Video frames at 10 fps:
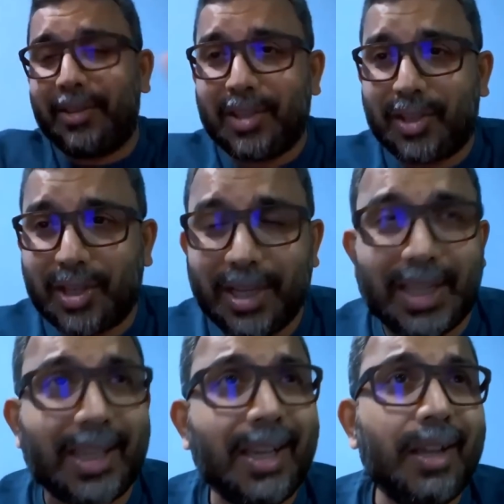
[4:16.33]
on this
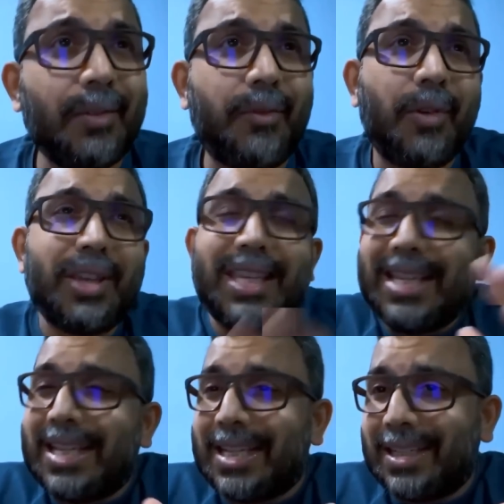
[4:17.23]
journey for a
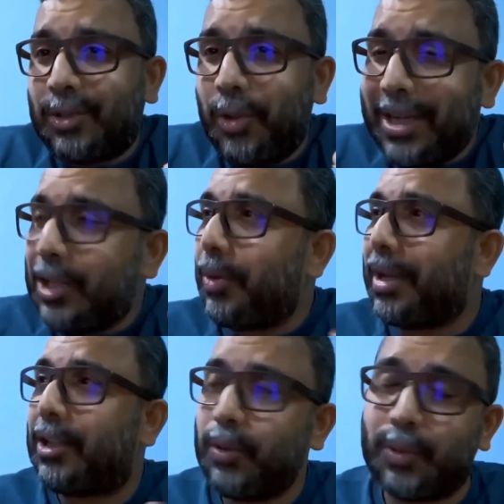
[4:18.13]
year,
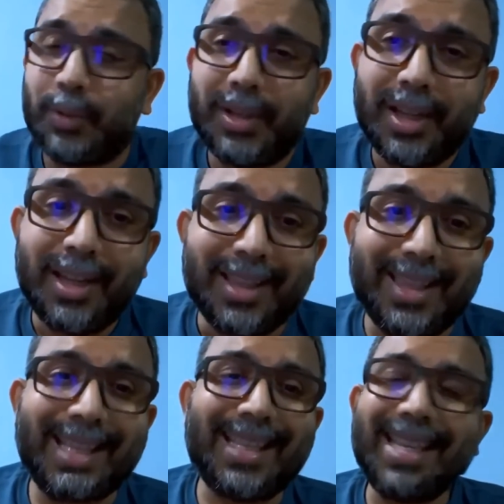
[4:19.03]
2022,
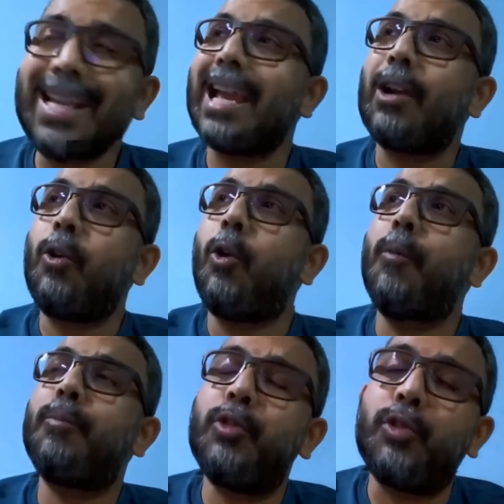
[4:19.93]
this year I
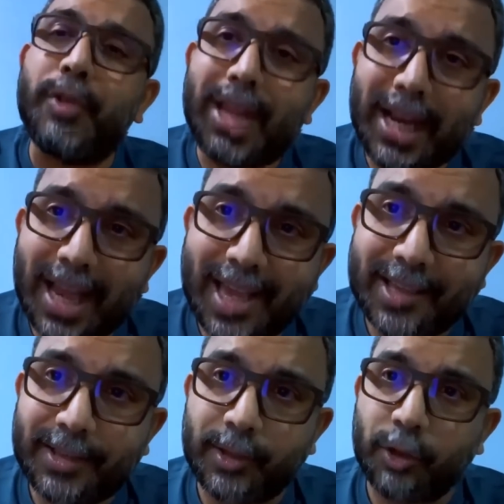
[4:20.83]
hope you
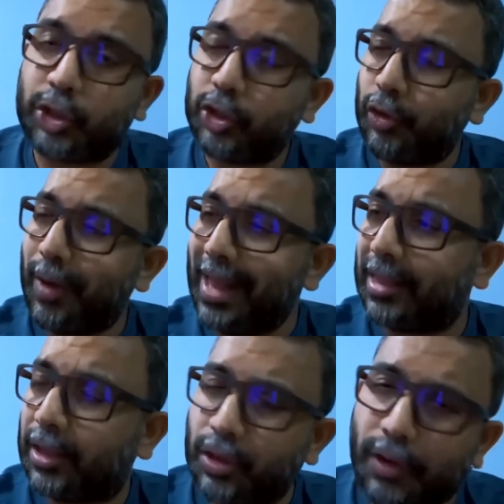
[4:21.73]
realize your
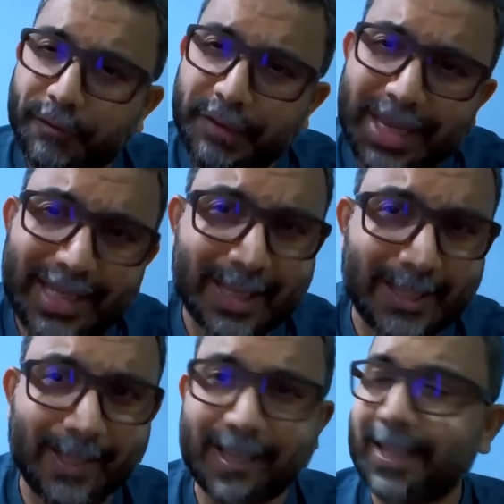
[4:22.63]
strength, your
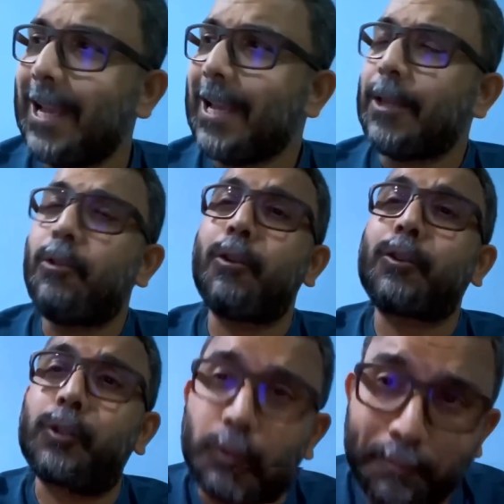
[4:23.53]
weaknesses, your
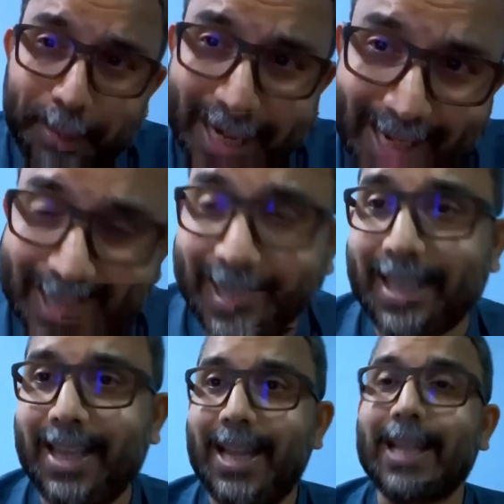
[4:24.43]

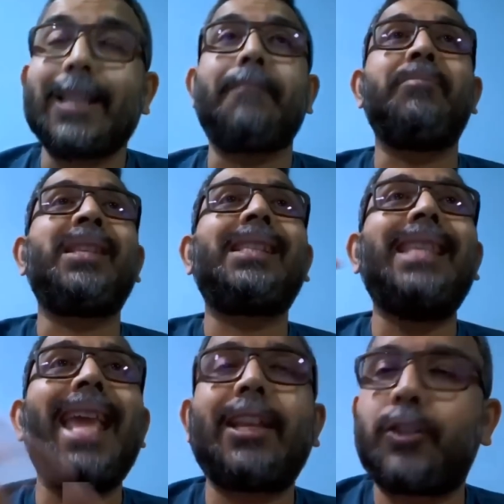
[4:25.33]
stupidity, the
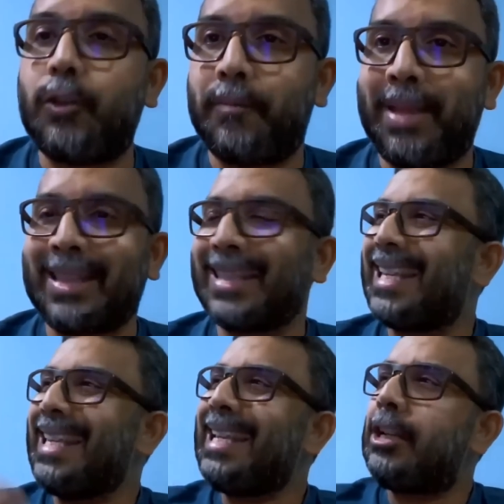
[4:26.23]
mistakes you make,
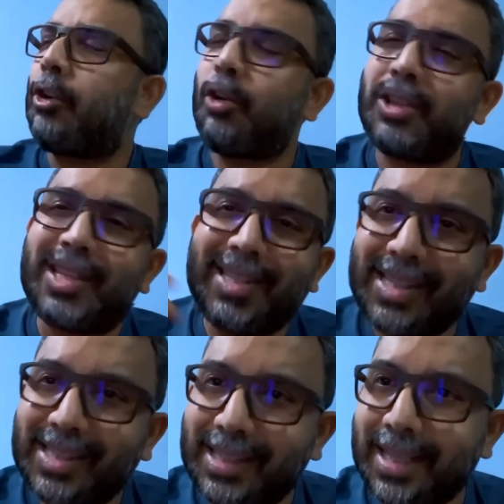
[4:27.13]
the
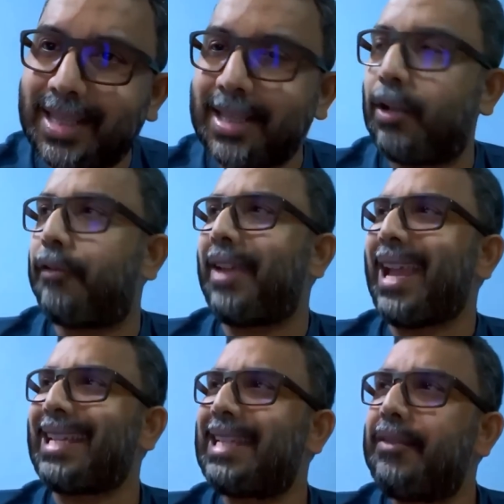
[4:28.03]
inconsistency of
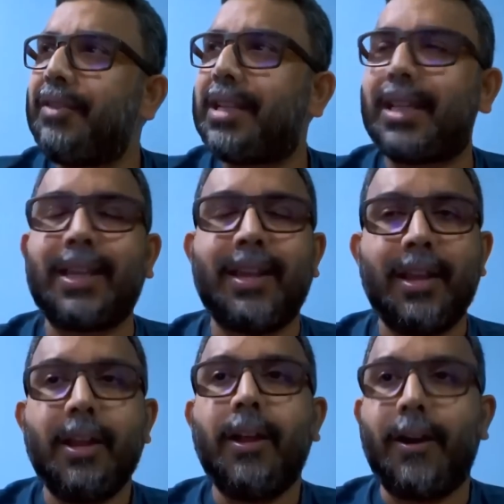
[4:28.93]
activity,
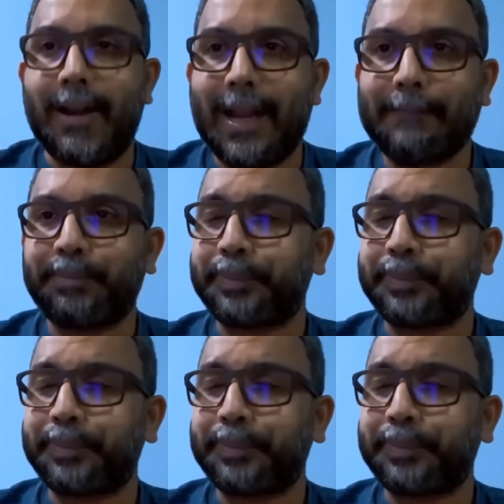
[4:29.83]
all right,